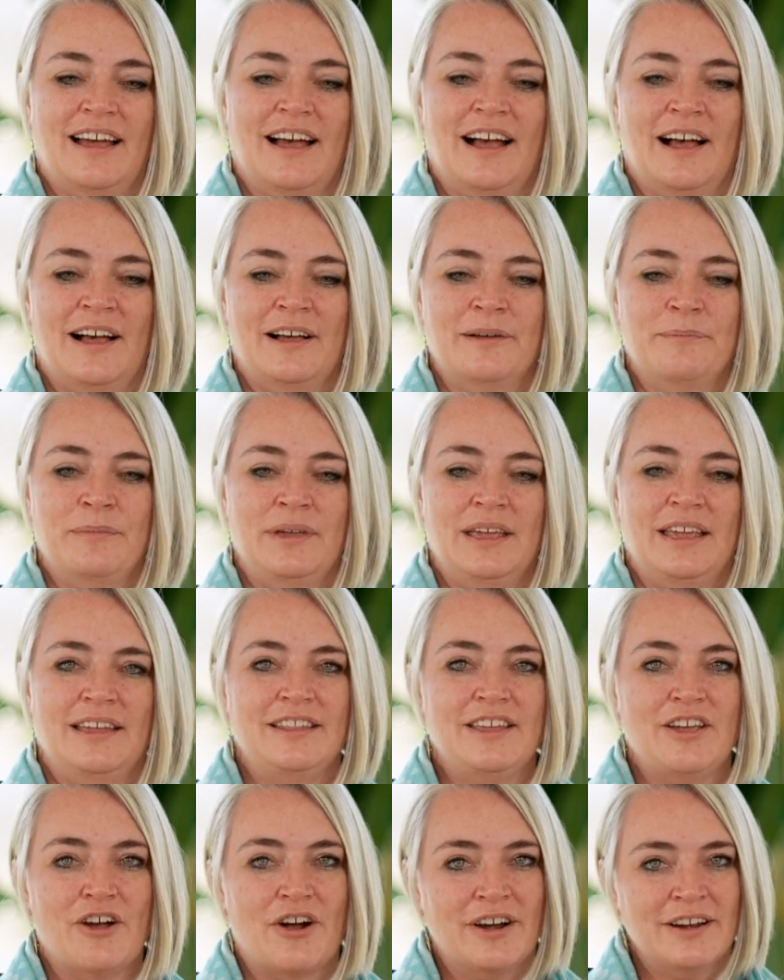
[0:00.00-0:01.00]
in
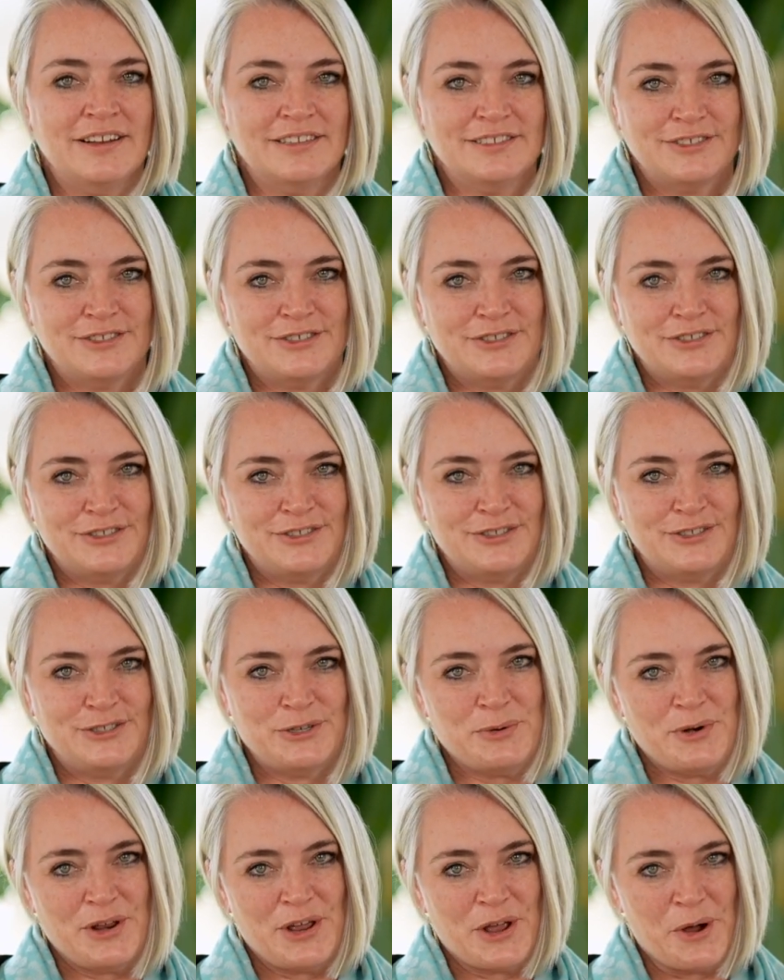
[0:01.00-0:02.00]
the artist
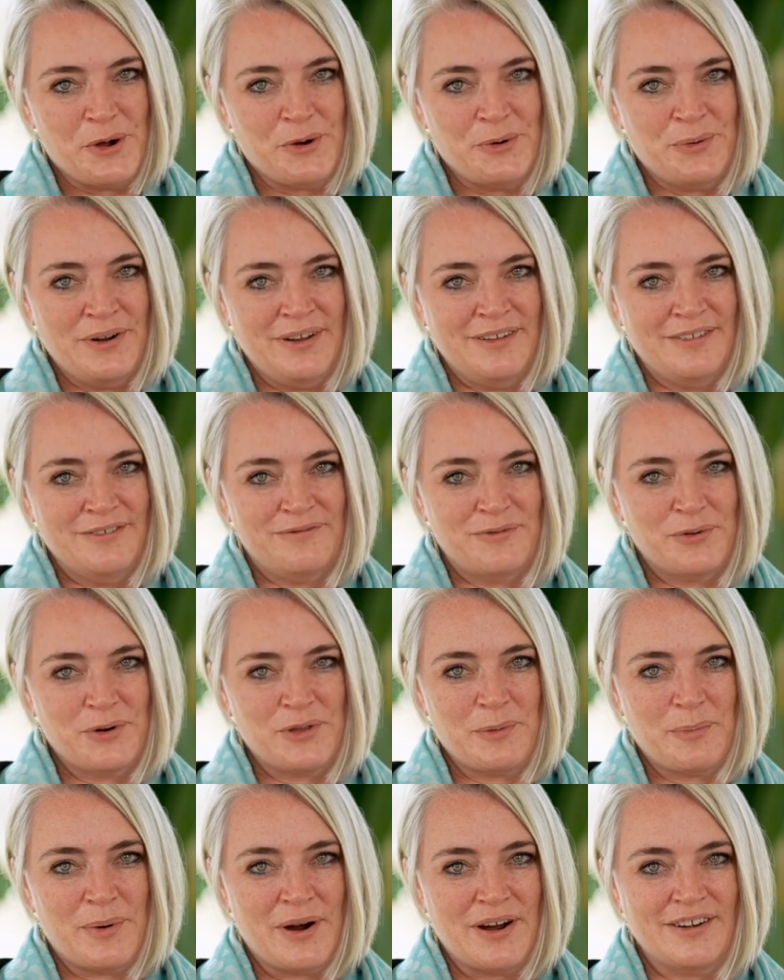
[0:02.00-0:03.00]
studio for
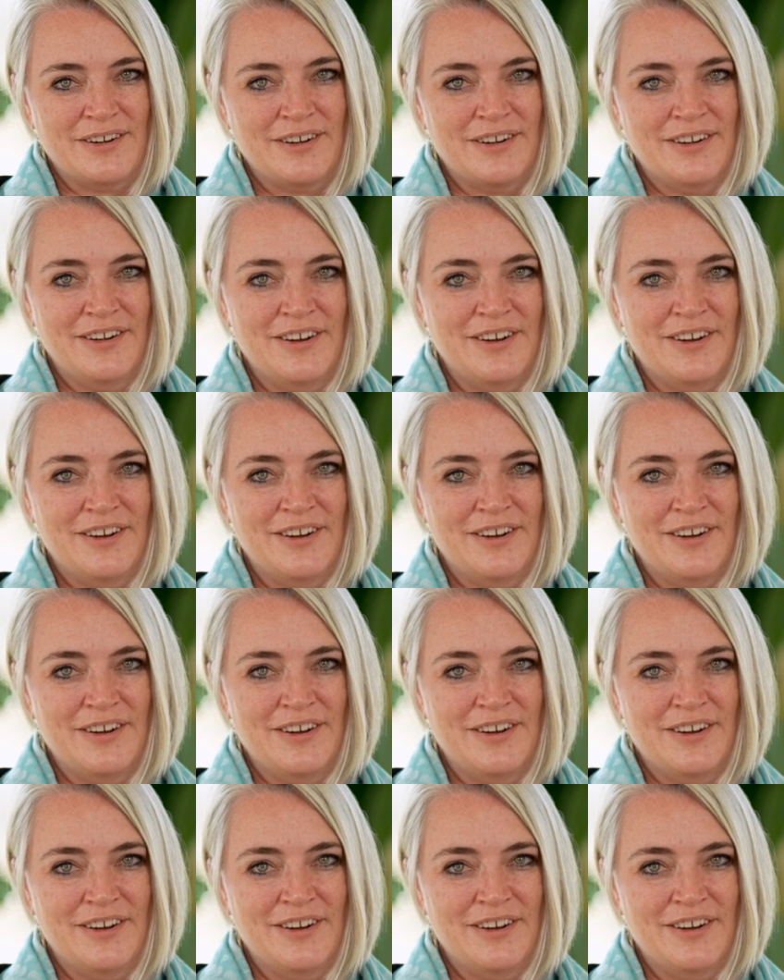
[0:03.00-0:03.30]
the partner,